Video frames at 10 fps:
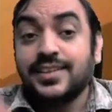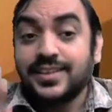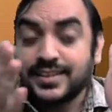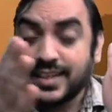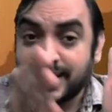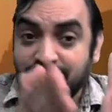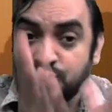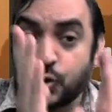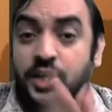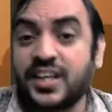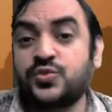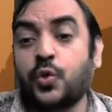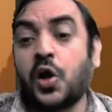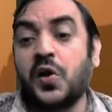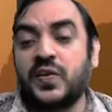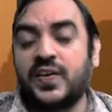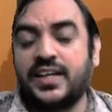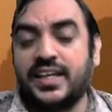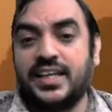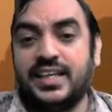That is what is
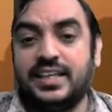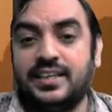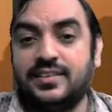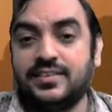volatility